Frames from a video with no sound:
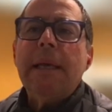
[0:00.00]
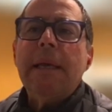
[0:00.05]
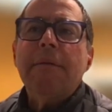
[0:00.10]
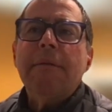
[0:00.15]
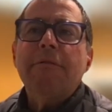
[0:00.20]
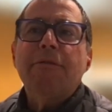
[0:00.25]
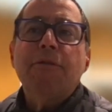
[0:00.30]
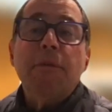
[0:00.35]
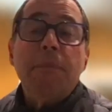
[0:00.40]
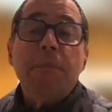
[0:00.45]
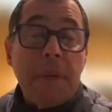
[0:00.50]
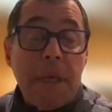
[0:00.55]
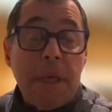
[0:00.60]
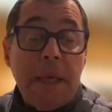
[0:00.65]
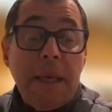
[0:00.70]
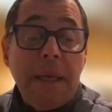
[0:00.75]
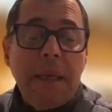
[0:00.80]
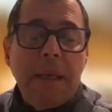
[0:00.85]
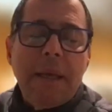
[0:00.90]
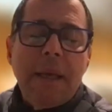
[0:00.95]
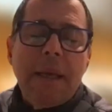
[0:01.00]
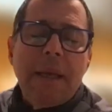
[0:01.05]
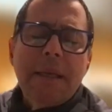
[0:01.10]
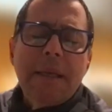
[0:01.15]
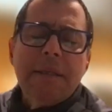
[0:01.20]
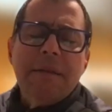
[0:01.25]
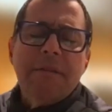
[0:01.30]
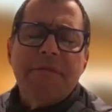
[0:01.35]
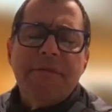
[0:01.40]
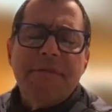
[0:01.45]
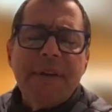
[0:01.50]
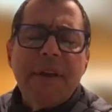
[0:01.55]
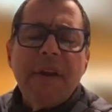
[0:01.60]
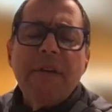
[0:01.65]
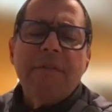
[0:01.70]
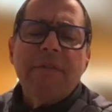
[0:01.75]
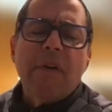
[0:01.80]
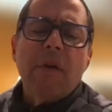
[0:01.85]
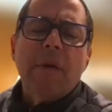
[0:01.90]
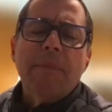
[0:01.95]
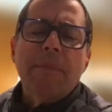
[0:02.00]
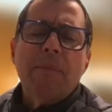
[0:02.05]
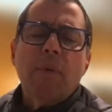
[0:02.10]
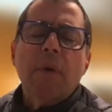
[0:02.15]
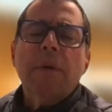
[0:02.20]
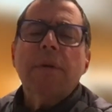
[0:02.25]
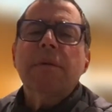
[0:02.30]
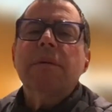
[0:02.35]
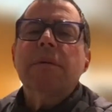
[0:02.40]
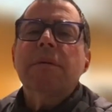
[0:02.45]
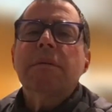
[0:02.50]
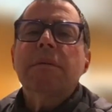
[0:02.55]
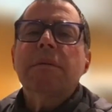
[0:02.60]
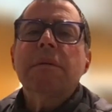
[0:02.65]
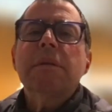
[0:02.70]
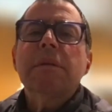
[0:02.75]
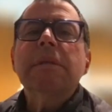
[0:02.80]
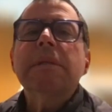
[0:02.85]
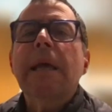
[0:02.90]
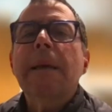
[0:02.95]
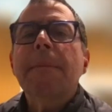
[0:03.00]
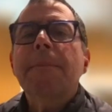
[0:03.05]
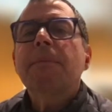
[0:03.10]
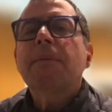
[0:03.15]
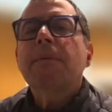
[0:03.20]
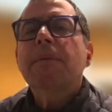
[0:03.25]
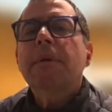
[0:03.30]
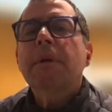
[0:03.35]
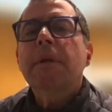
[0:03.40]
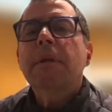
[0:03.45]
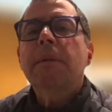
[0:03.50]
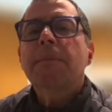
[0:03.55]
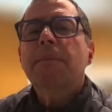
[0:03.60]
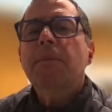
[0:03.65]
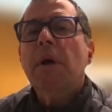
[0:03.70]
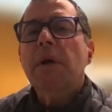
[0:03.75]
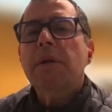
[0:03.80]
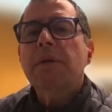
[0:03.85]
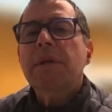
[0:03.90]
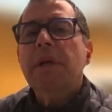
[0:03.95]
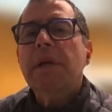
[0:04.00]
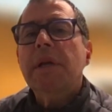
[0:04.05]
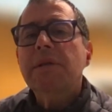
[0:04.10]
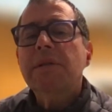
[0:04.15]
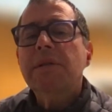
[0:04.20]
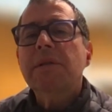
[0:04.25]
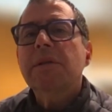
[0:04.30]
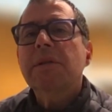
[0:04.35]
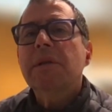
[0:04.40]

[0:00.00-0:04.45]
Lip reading: for me, it is a very, very important step in the process,